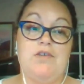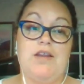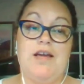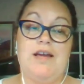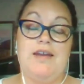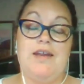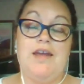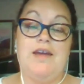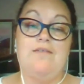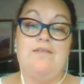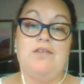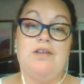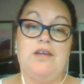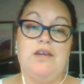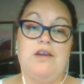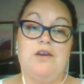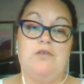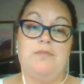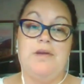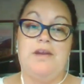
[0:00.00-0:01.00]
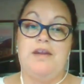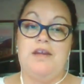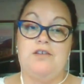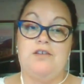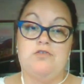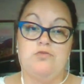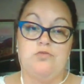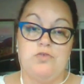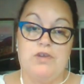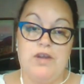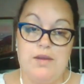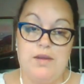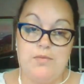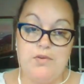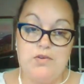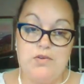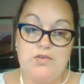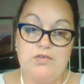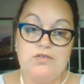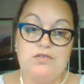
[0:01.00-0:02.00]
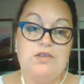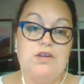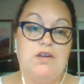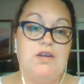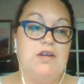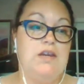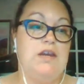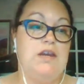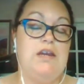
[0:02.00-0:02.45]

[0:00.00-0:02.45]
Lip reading: relied heavily on my next door neighbors,